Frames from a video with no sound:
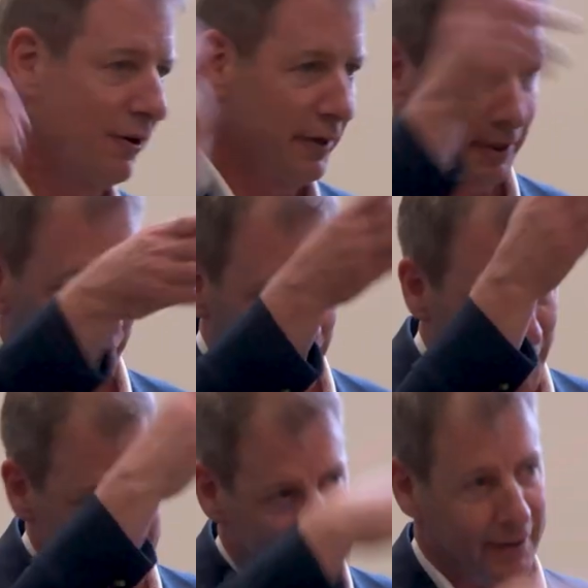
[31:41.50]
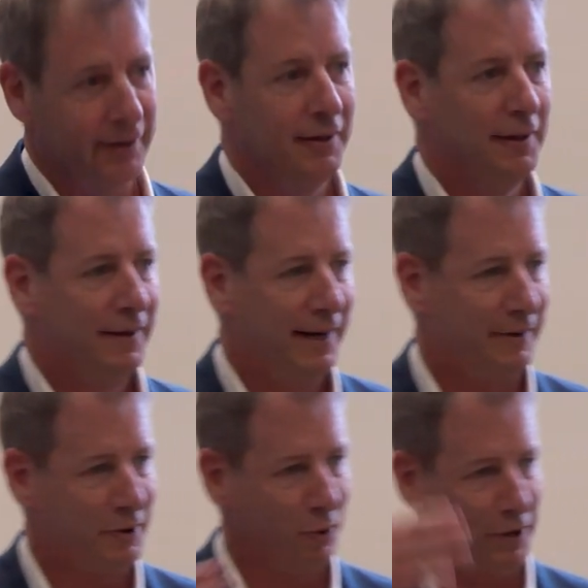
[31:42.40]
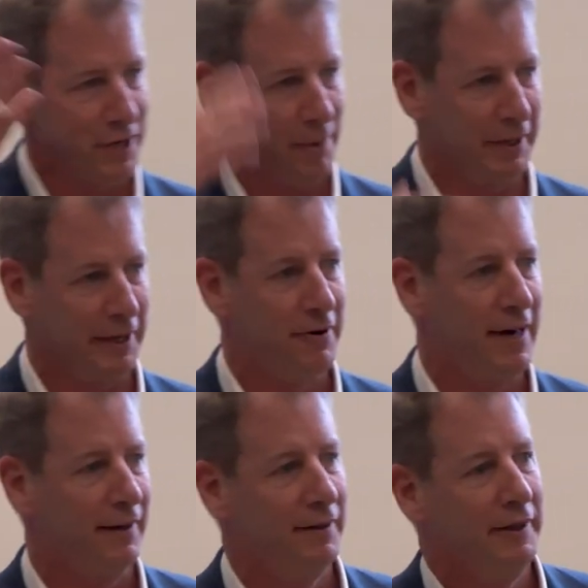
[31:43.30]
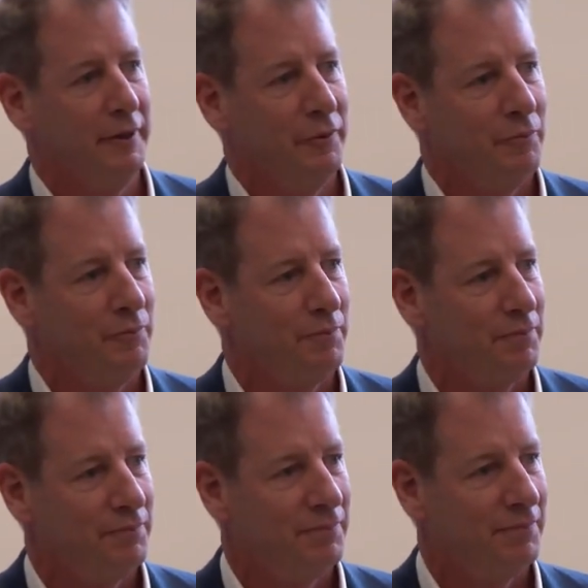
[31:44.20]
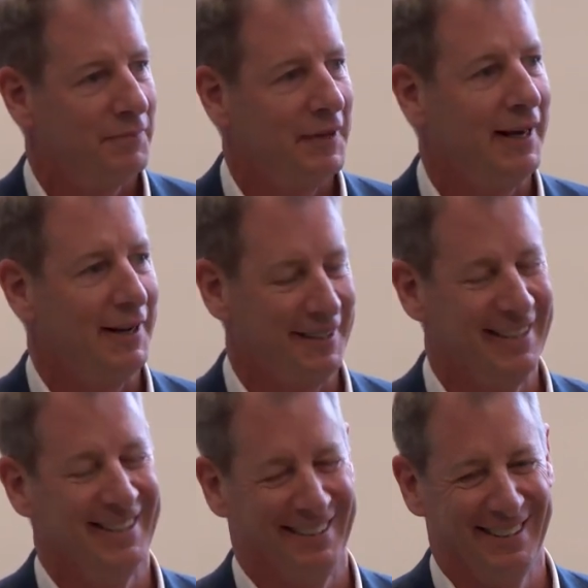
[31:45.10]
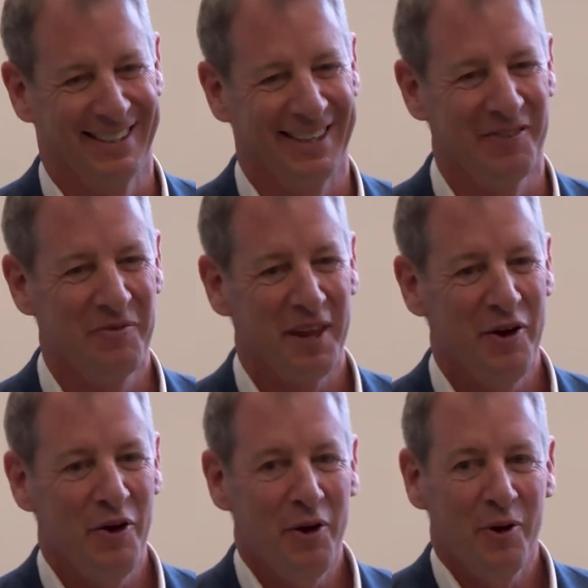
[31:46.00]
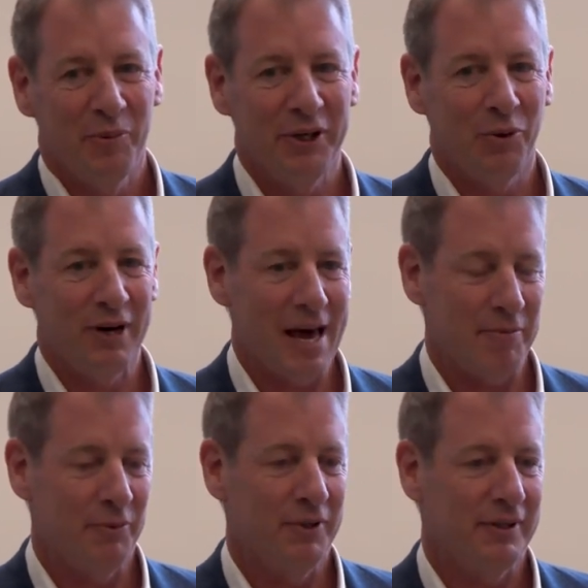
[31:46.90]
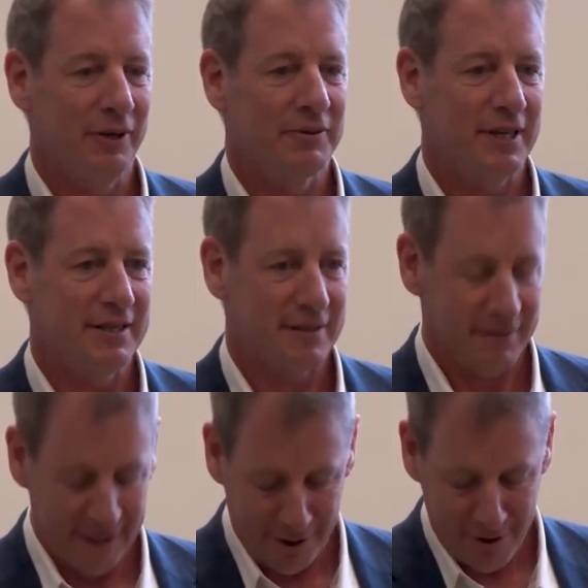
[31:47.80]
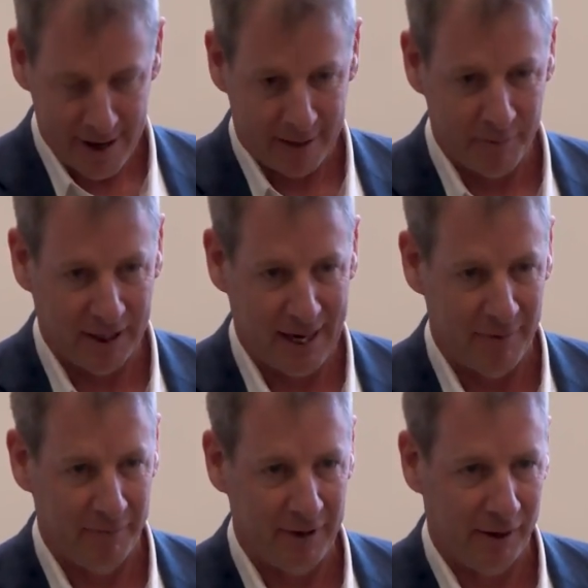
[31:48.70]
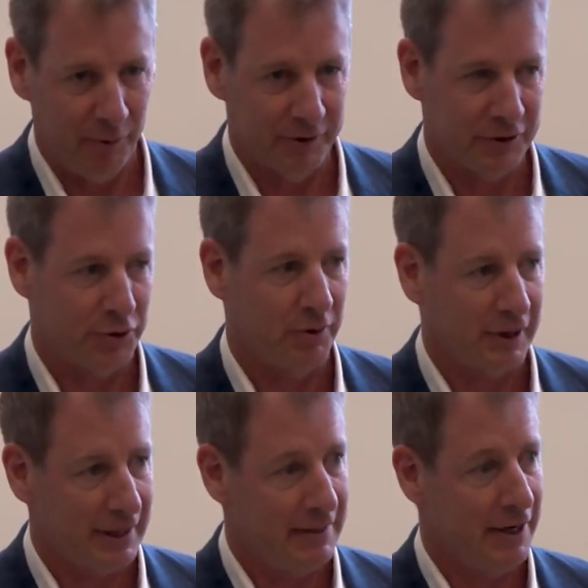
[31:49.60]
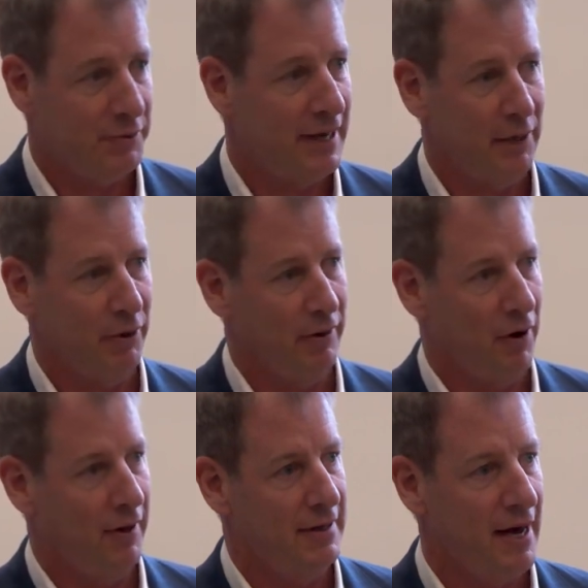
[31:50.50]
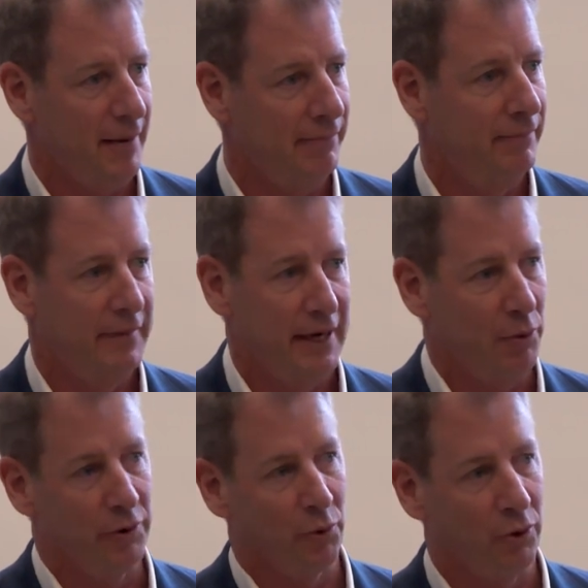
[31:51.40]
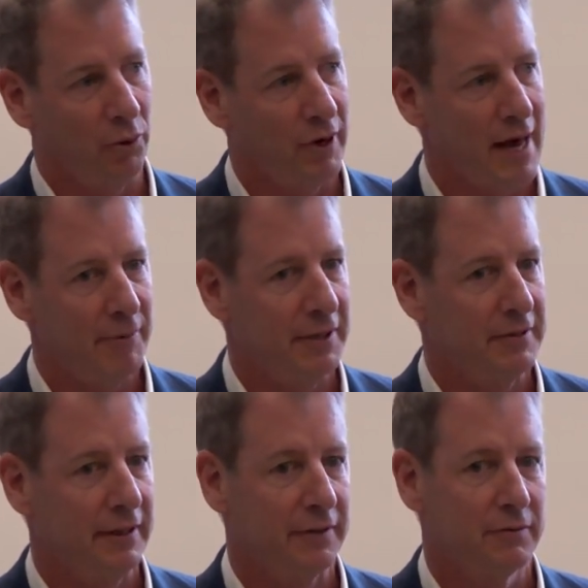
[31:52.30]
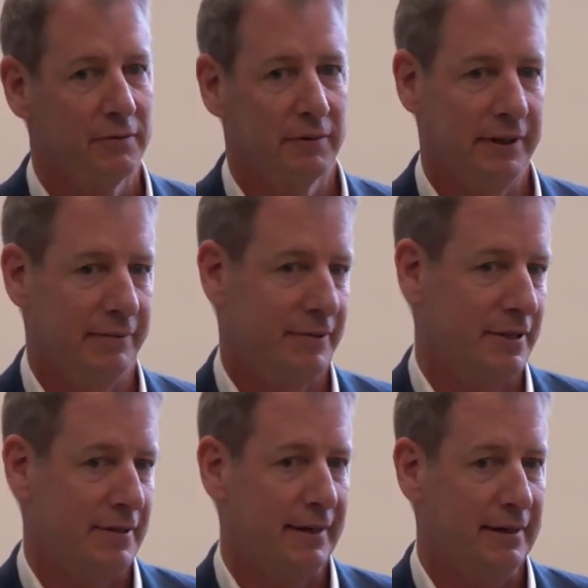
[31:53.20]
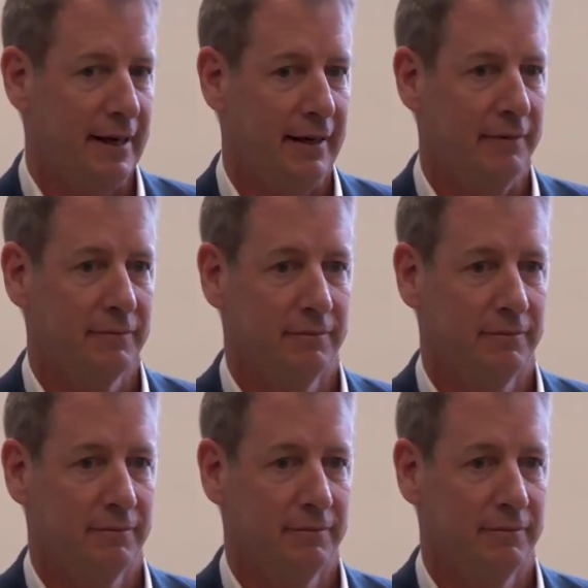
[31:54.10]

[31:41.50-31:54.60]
or in Montana, and do our job on the internet. Yeah, but you know what happened with, you know, since the internet became available to sort of get in touch with anyone all the time, anywhere in the world, what happened to cities in, since nineteen eighty?